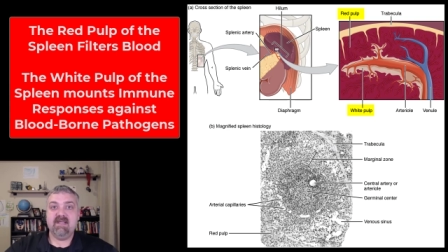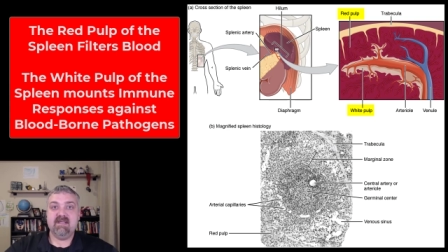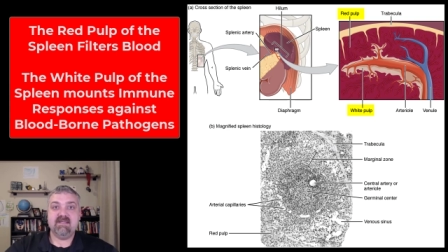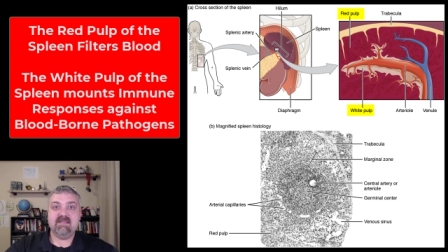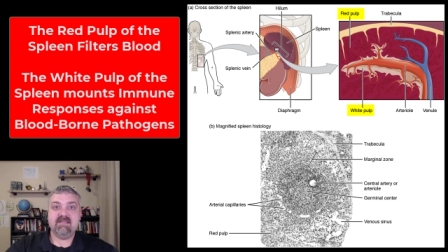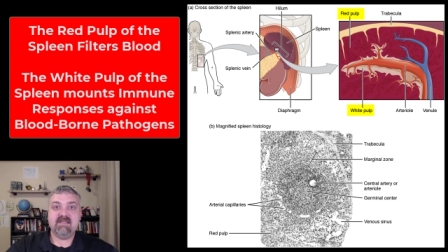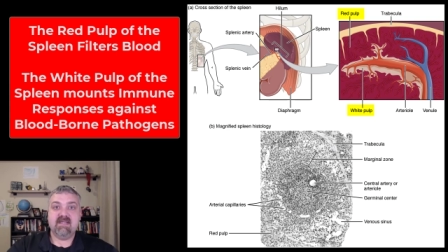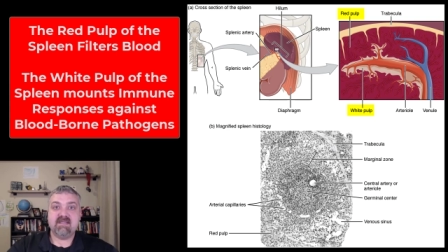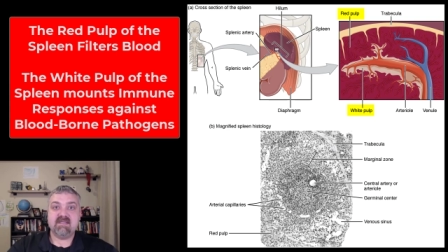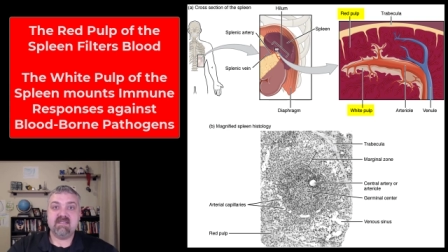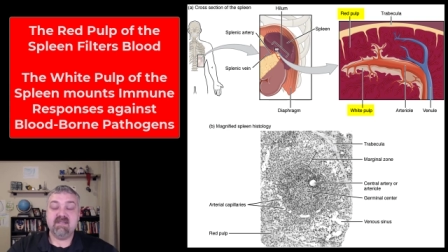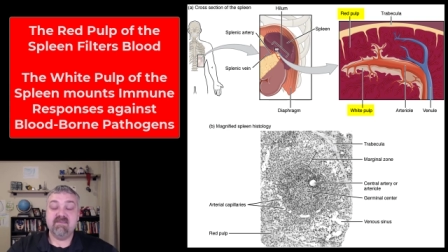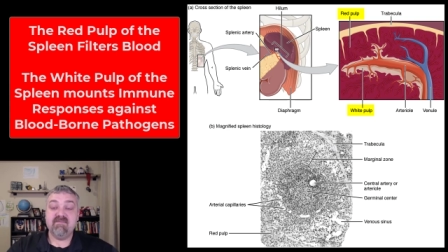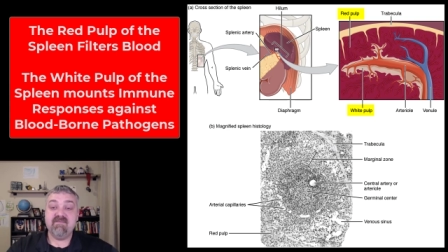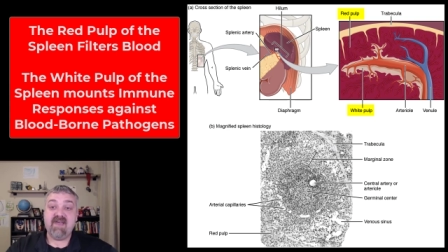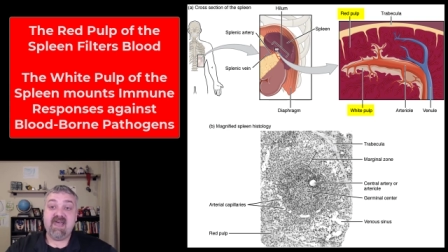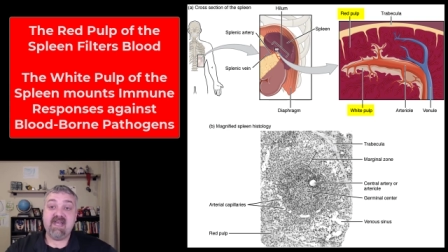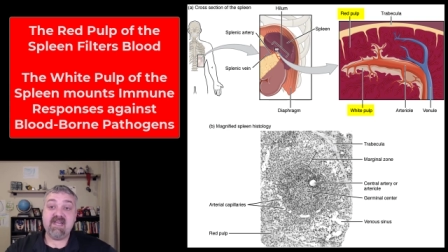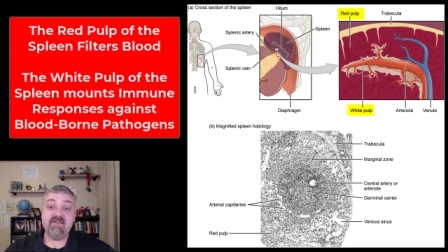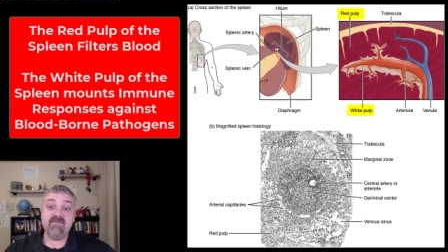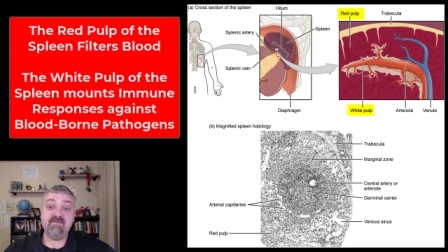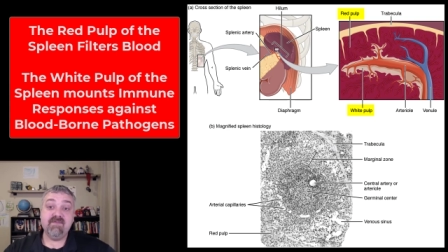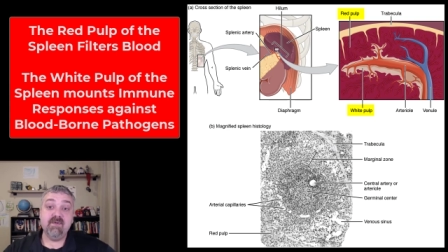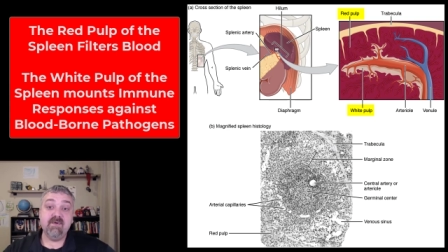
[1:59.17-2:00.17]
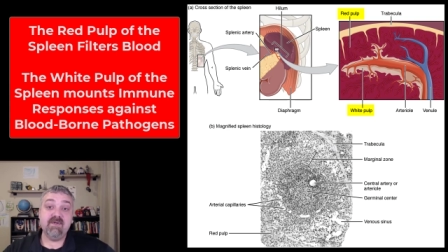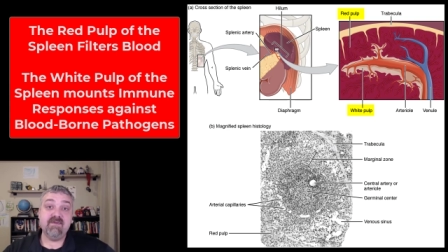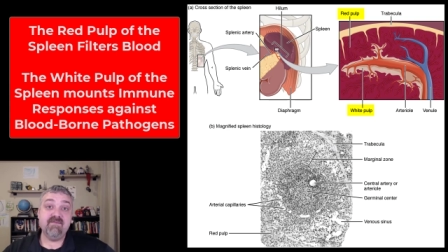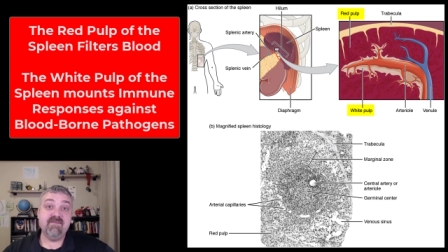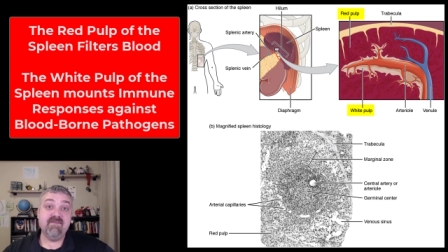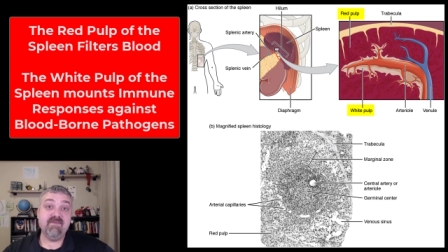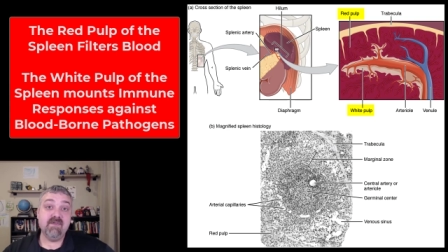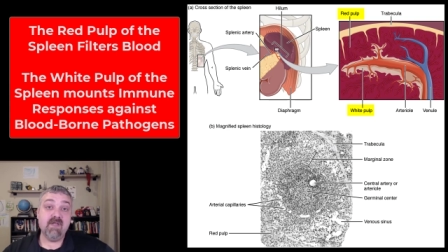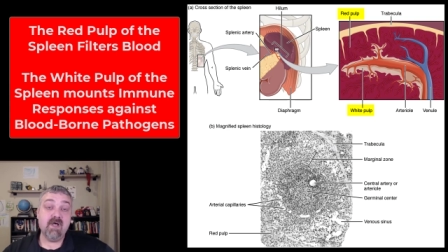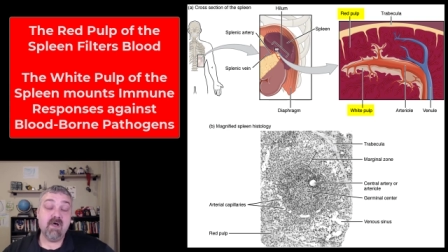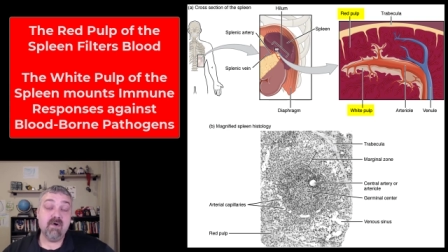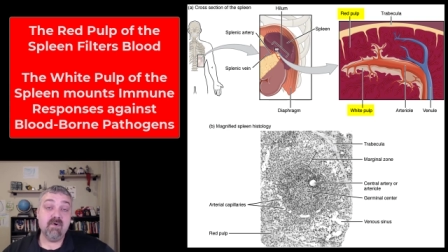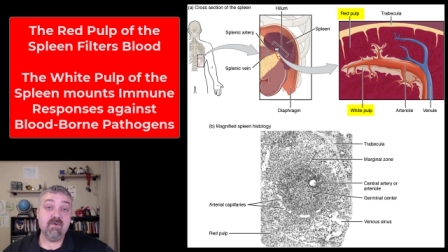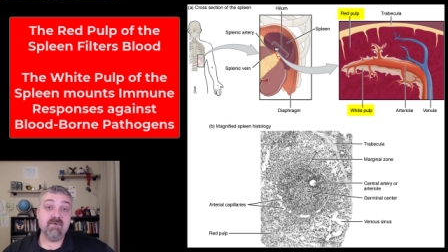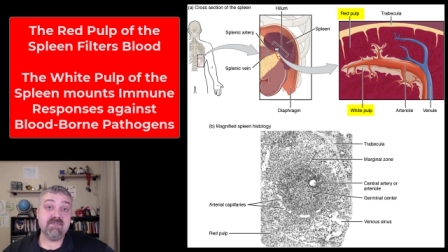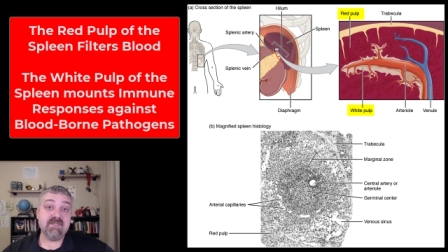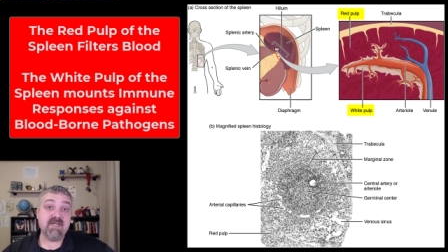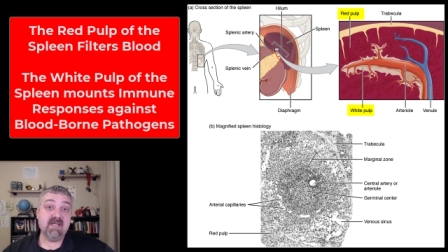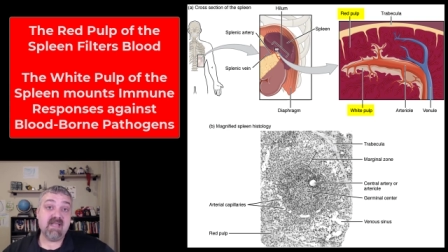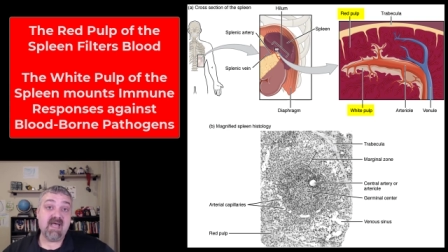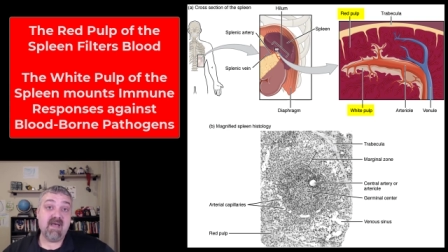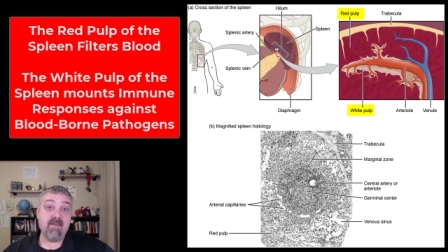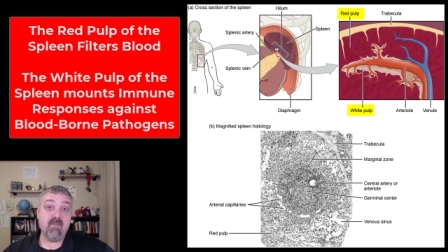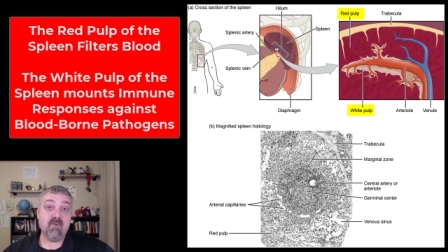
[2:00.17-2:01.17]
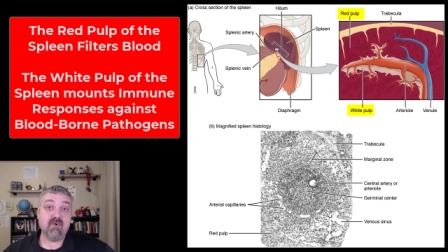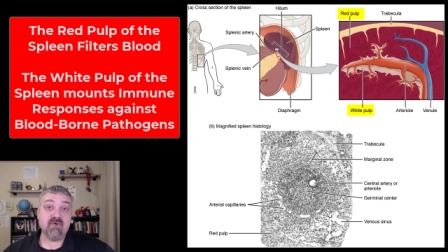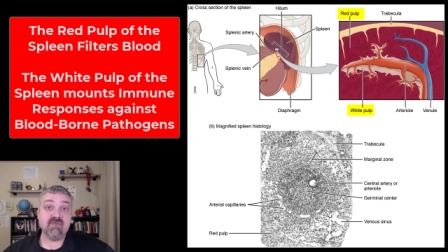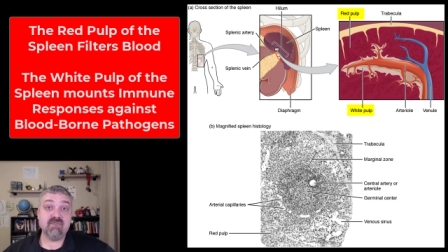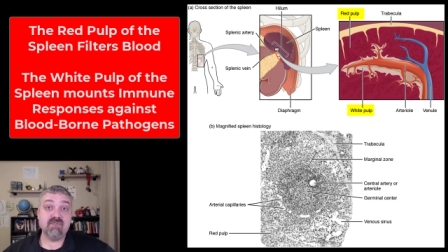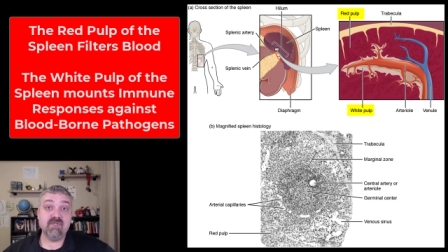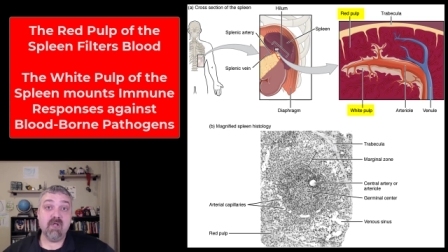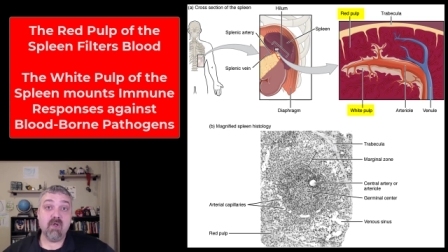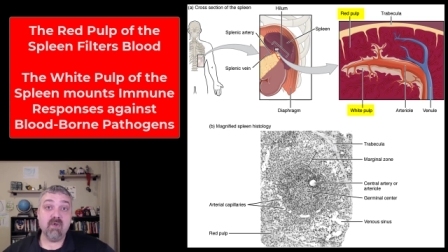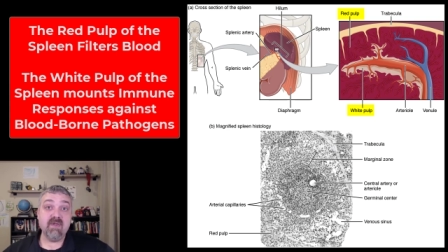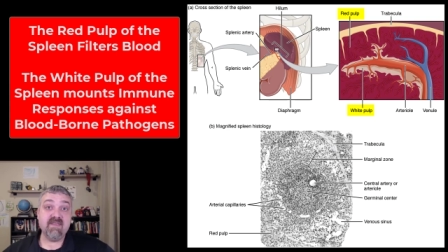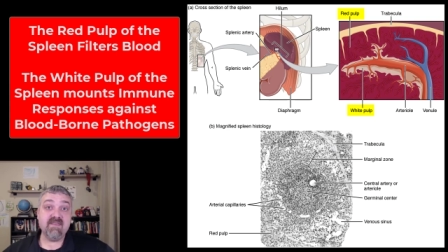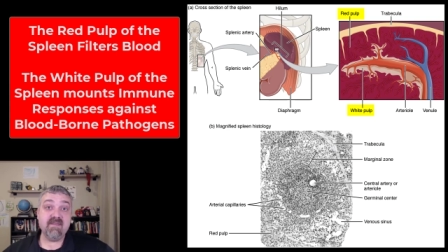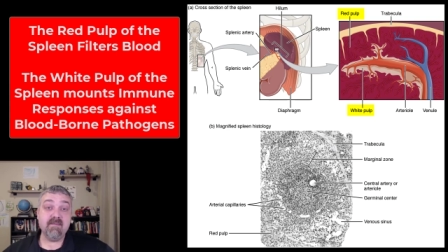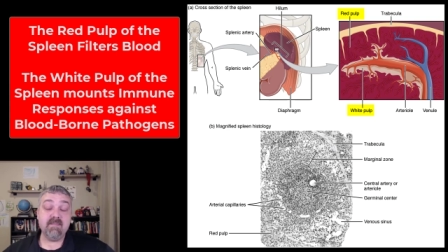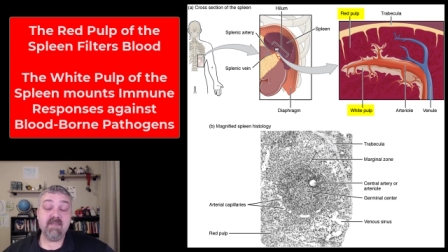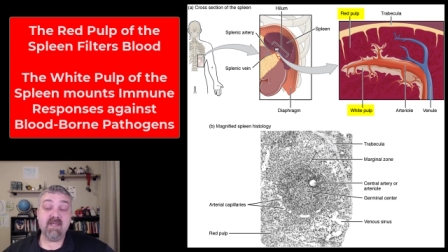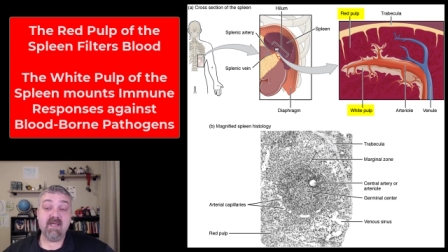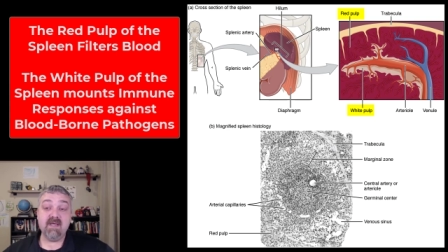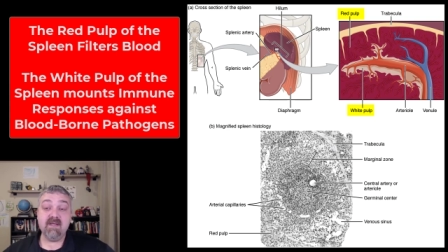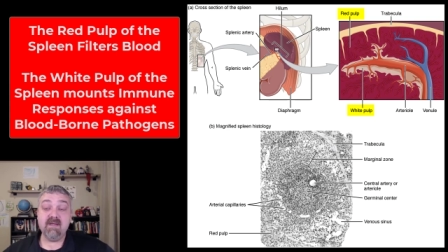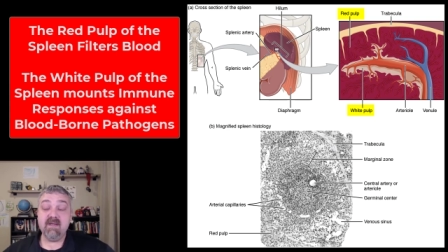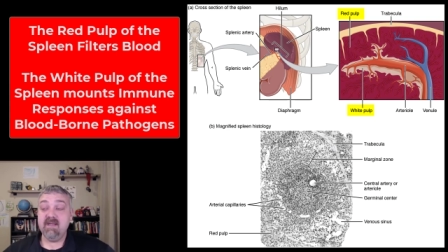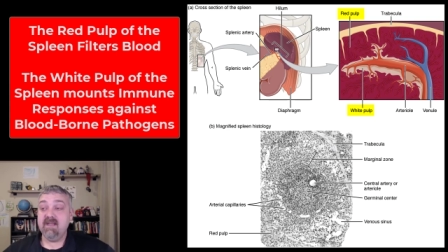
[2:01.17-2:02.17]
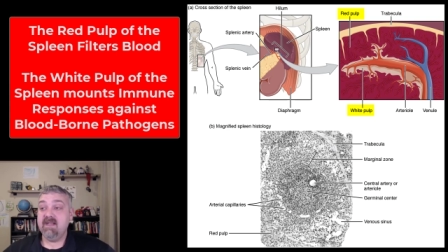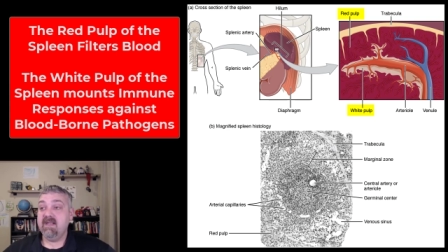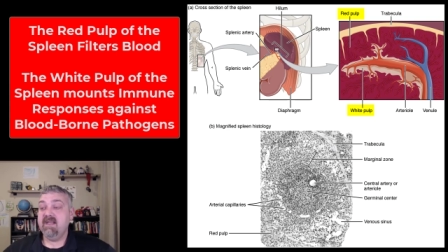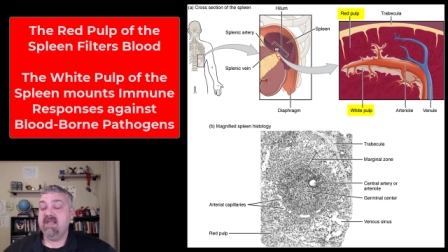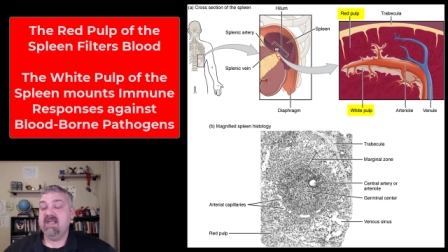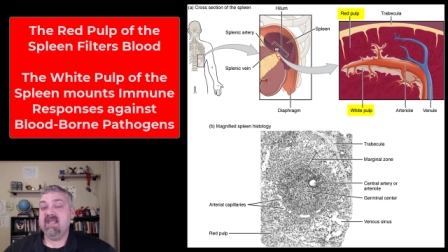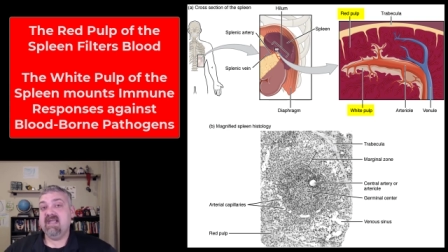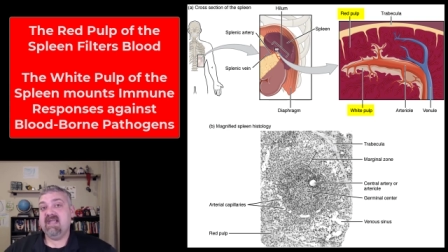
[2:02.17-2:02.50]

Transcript: is since lymphatic fluid flows a lot more slowly than blood,